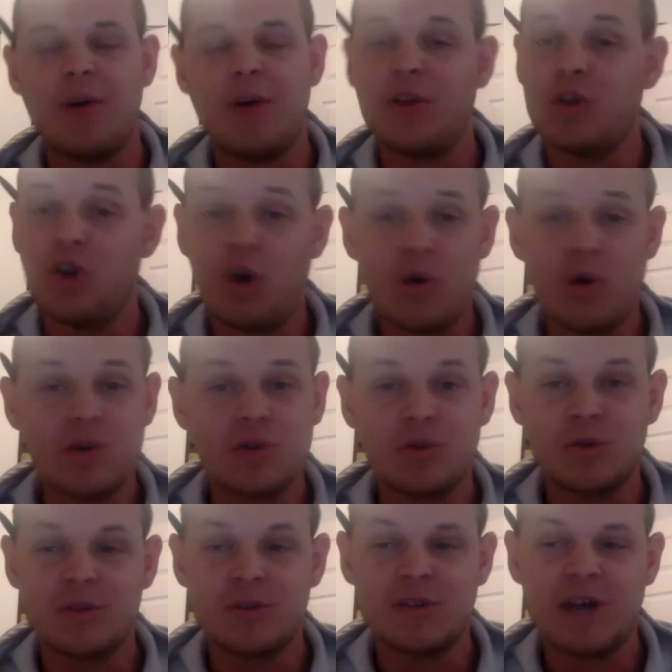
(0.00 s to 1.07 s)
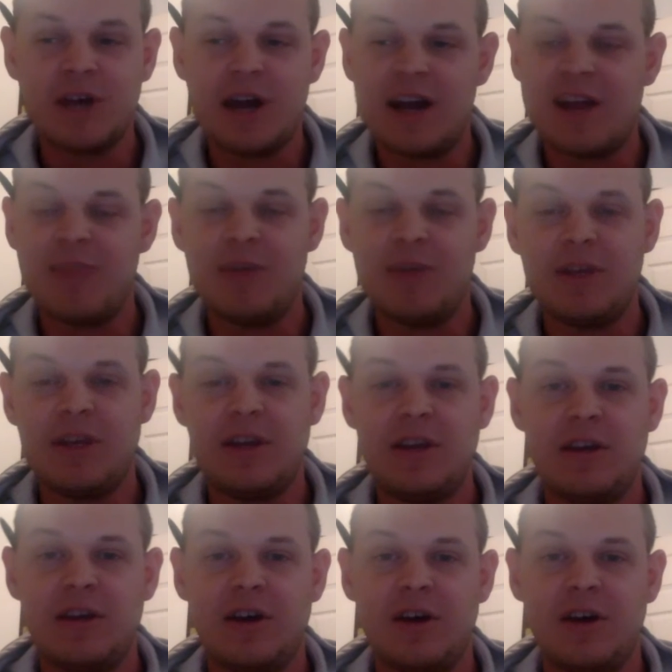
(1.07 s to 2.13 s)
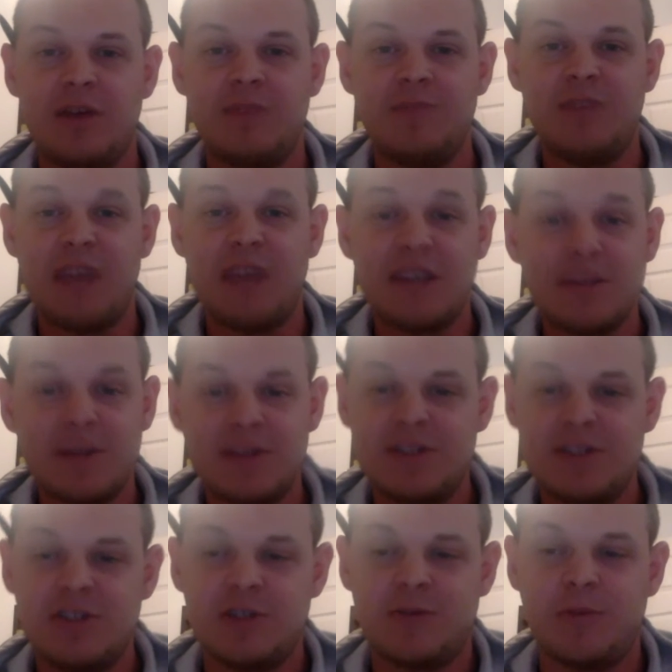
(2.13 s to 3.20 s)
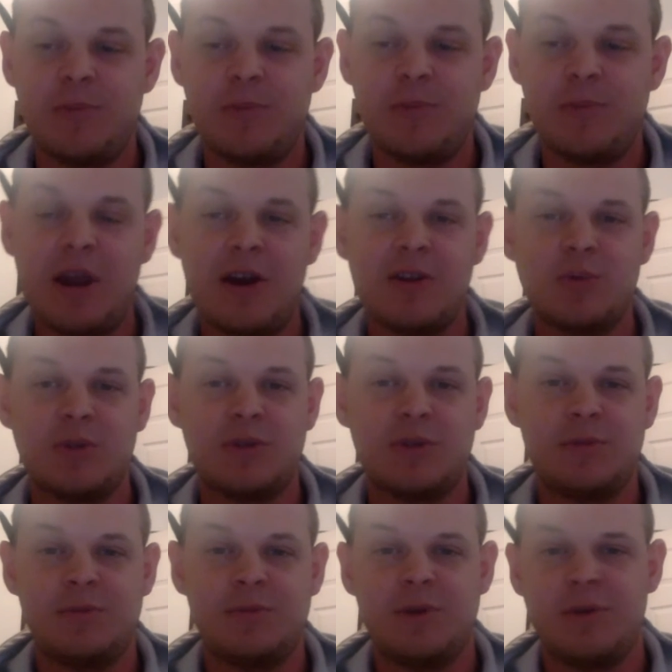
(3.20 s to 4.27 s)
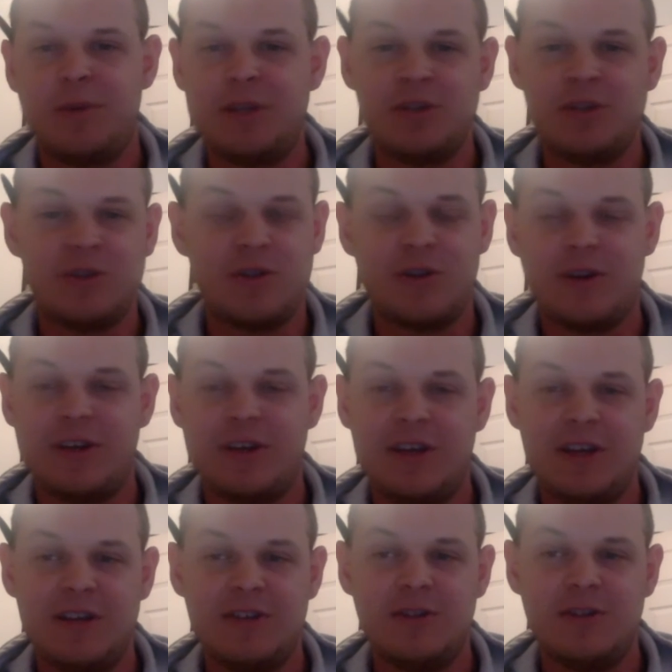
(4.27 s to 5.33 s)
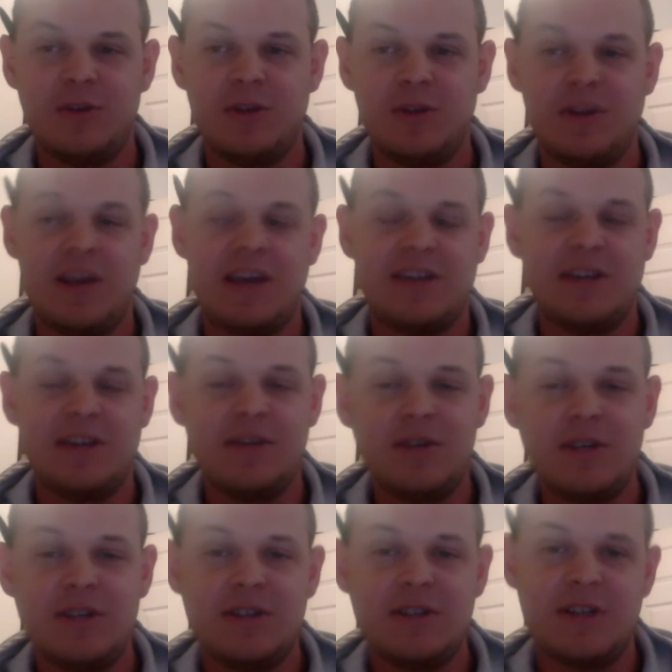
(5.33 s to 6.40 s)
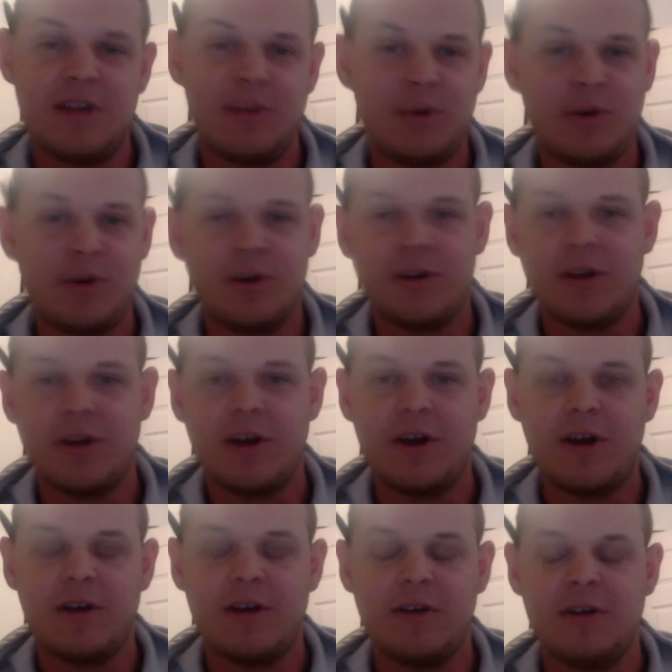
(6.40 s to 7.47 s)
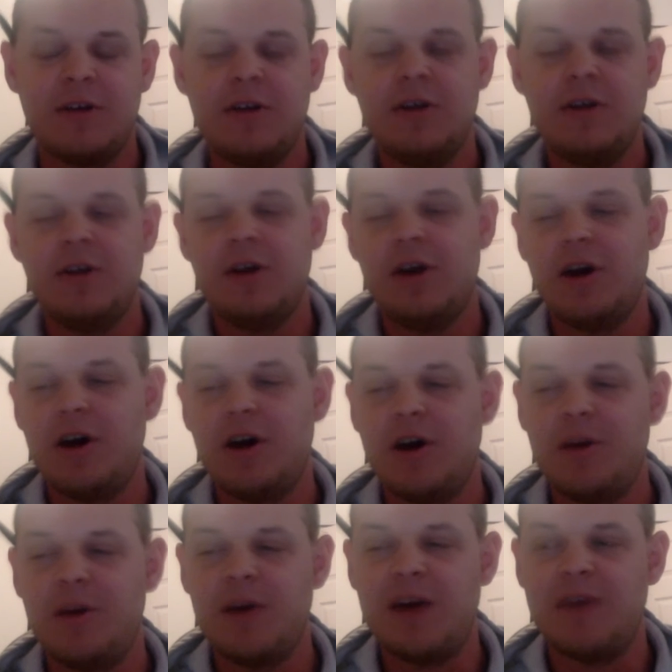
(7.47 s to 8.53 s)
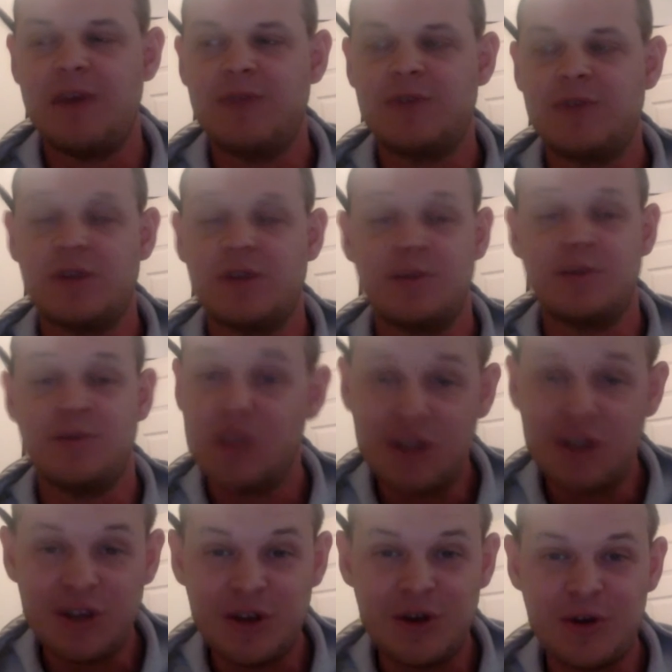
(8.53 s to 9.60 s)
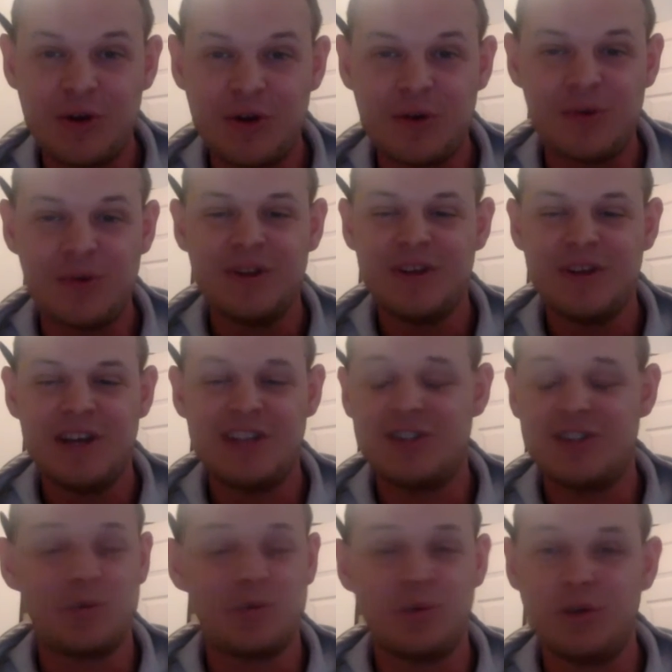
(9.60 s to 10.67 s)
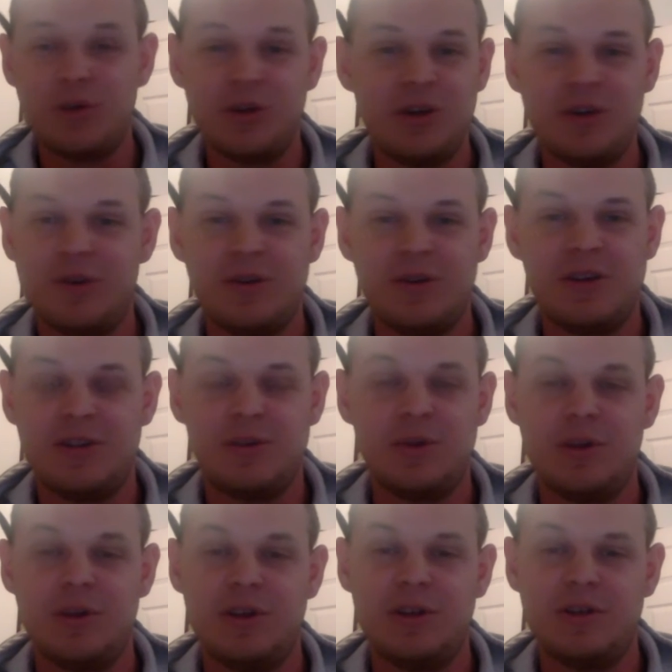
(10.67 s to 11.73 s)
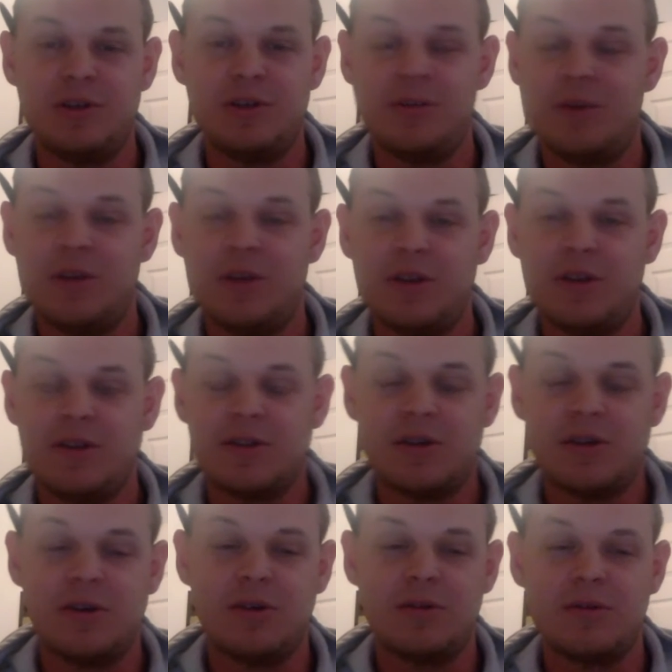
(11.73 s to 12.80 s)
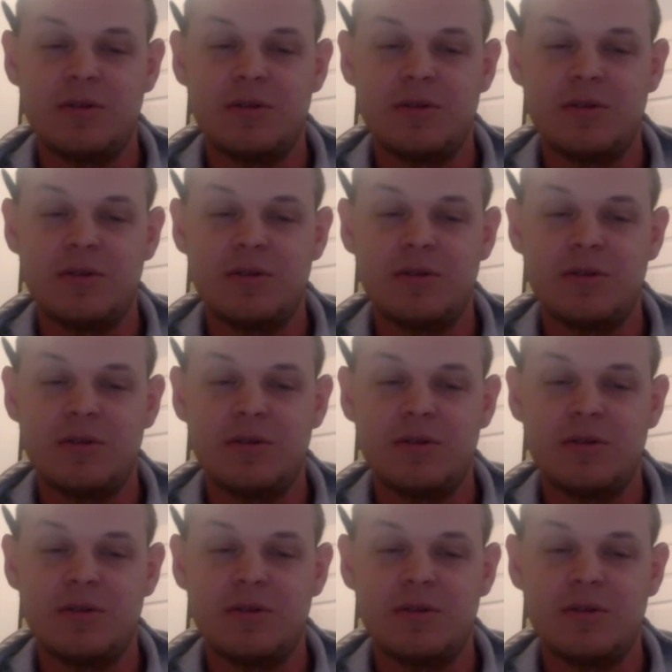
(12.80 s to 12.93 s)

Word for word: on the lower school side, I'm getting uh, text messages from parents with uh, pictures of their kids doing the activities that I put online. Um, I saw some video. It's just really, it's really tremendous. So